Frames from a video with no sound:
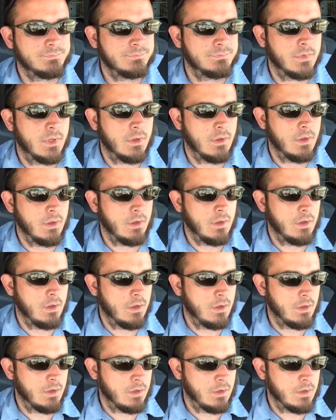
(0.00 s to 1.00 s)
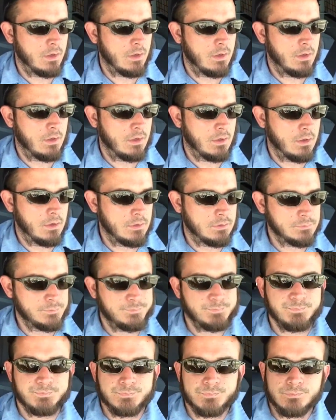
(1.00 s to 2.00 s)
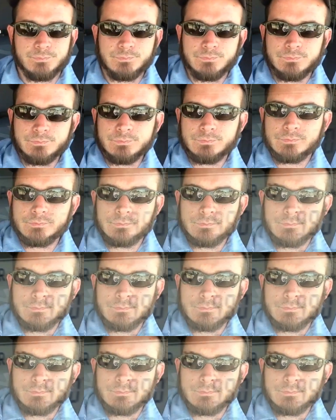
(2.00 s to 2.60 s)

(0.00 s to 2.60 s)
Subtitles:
[no speech]